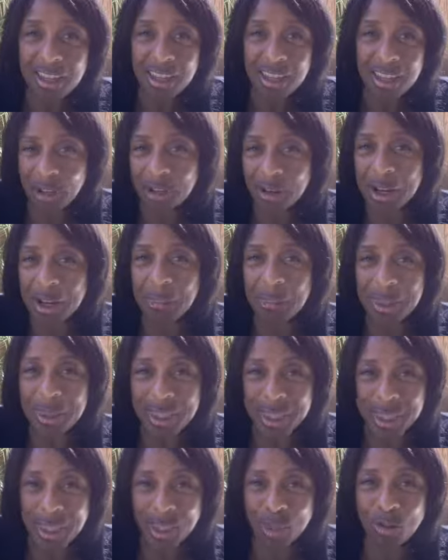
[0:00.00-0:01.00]
start out with
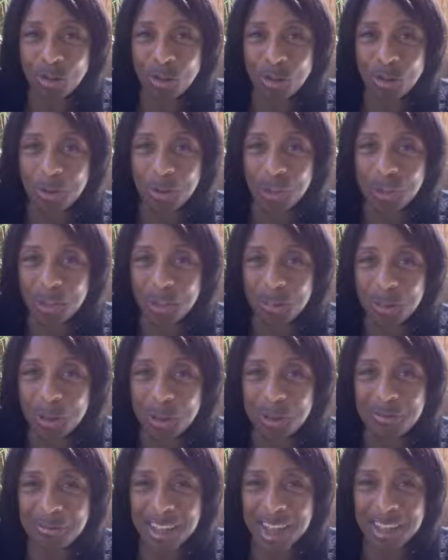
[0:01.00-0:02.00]
the intro to the book
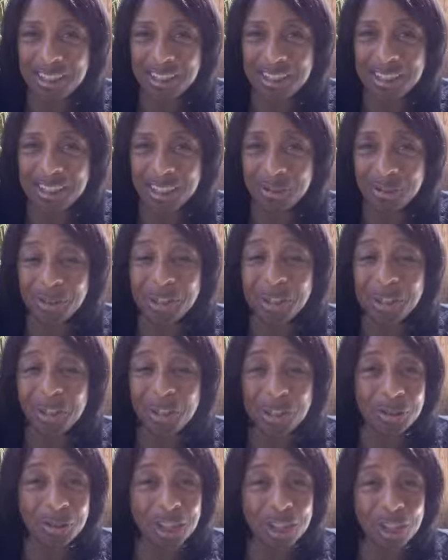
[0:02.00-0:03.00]
of Acts, and it'll,
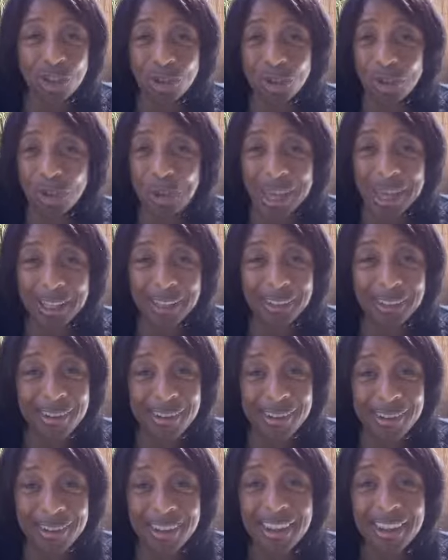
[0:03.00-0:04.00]
it'll get you way along
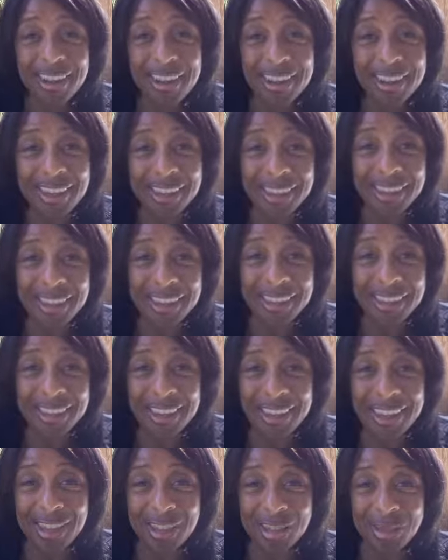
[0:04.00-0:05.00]
in getting the
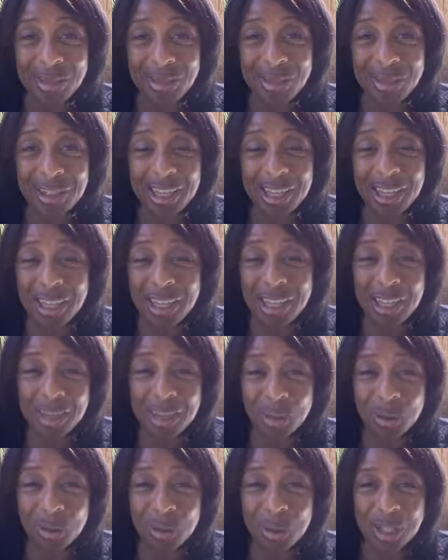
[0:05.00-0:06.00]
answer to any
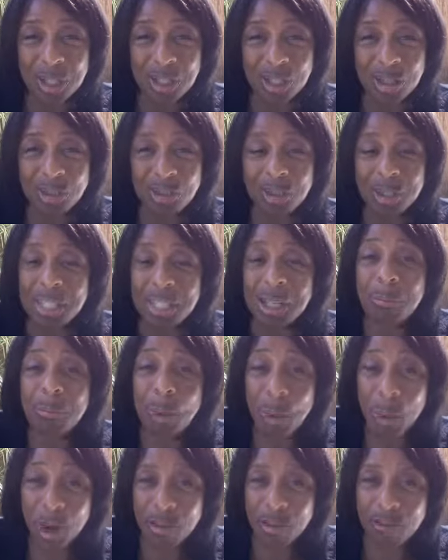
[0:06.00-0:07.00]
other questions or getting
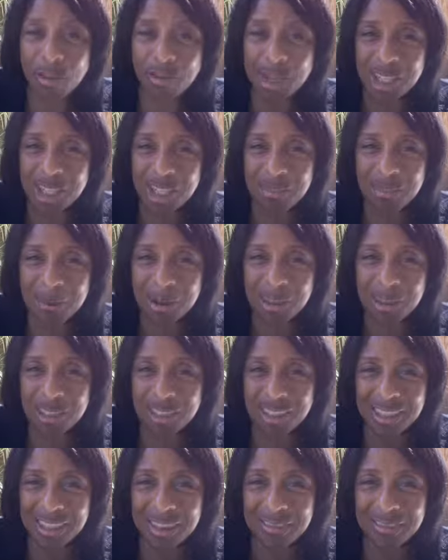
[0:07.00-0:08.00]
more information about
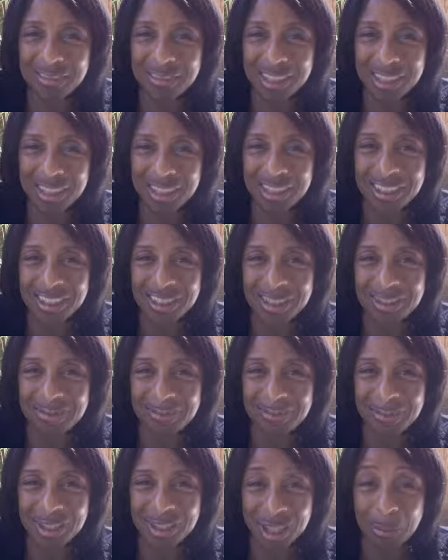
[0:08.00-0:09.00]
this, this
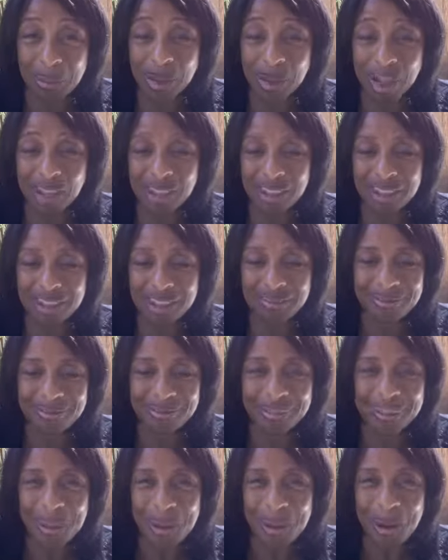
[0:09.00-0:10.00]
subject.
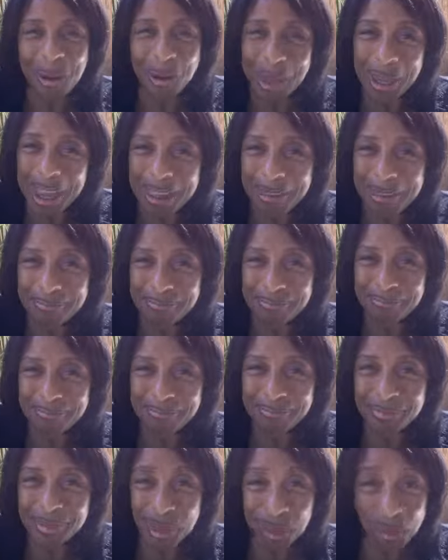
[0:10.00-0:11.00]
Okay,
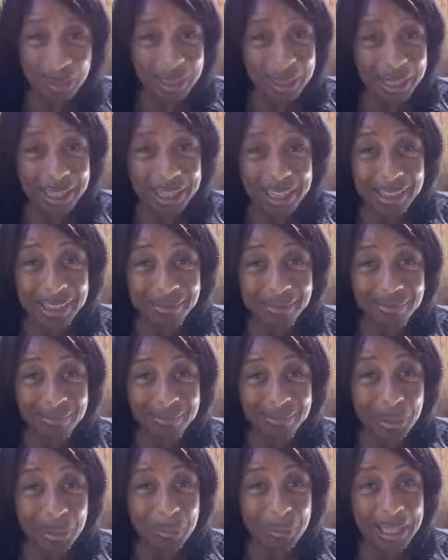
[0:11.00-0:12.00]
till we meet again.
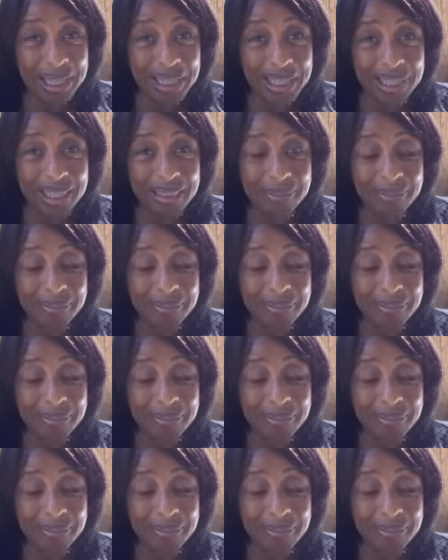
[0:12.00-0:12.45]
Be blessed.